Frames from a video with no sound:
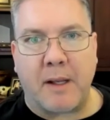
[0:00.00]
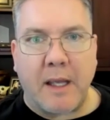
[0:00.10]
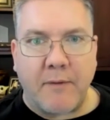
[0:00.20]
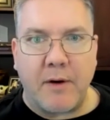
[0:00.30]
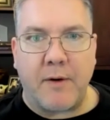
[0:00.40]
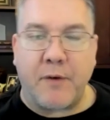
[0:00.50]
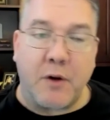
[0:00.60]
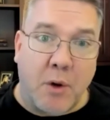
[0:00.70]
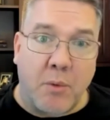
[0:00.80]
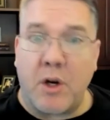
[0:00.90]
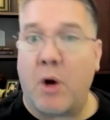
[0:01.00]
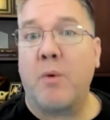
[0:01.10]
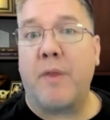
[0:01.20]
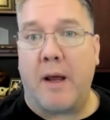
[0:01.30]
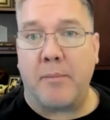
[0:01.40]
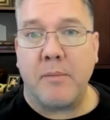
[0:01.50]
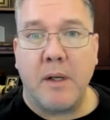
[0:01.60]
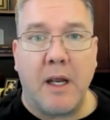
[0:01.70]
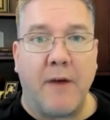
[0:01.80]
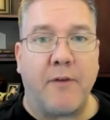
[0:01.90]
Like, even if you don't know them,
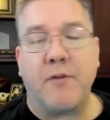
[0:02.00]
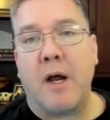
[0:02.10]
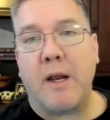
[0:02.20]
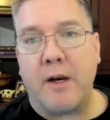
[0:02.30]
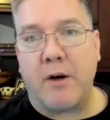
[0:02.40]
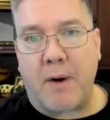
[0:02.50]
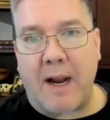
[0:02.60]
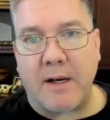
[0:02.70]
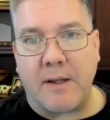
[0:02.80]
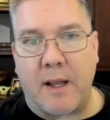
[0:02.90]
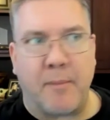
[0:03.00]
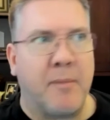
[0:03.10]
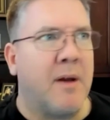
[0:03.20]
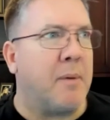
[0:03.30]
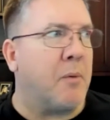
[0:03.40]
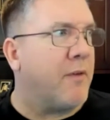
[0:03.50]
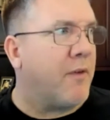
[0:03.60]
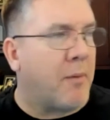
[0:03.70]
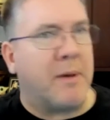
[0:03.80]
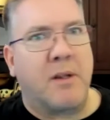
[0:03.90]
if you've not interacted them, I mean,
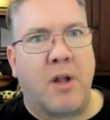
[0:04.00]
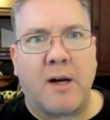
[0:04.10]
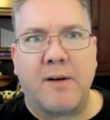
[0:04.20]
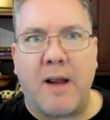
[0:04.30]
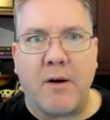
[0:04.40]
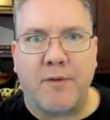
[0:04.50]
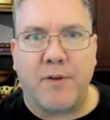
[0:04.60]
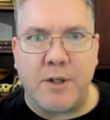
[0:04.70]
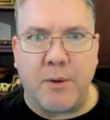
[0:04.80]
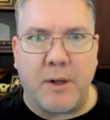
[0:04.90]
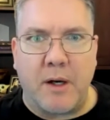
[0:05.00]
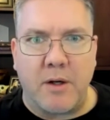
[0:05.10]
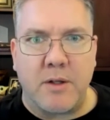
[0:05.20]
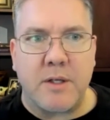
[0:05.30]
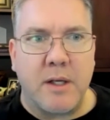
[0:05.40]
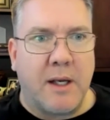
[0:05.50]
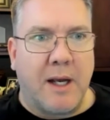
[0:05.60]
we've all been locked down for 2 years,